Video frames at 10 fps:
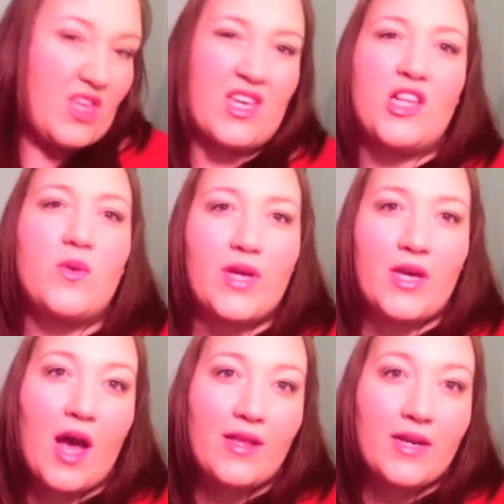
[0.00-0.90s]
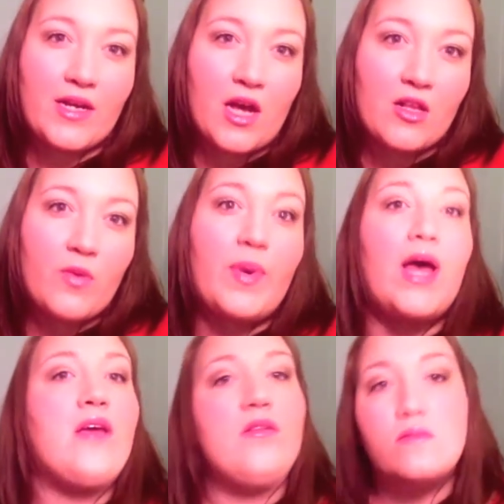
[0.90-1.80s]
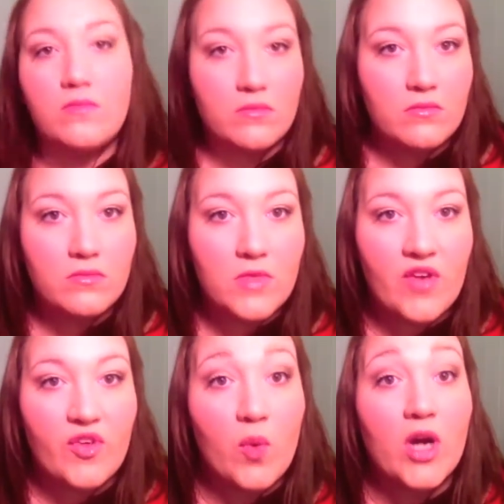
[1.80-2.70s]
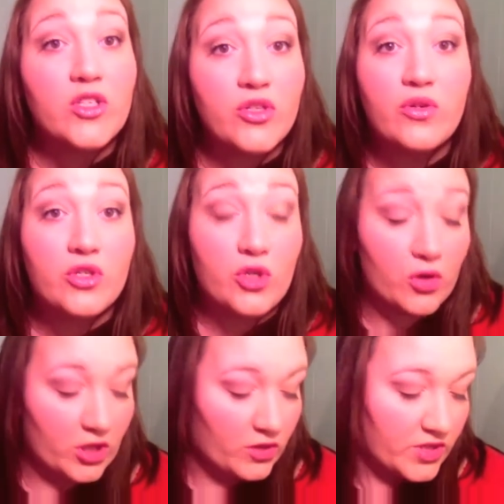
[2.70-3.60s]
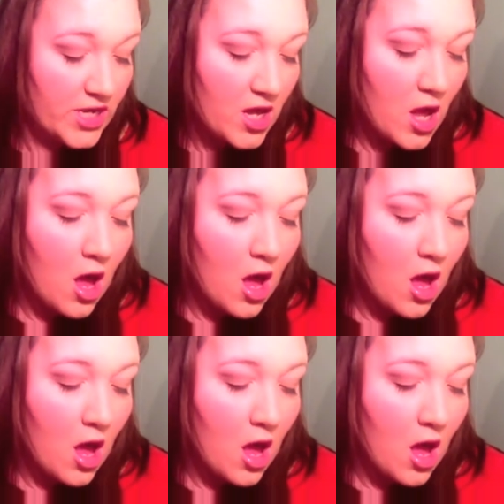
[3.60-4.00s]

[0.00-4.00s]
yellowy, highlighty color, but if you wanted to, you could totally use it.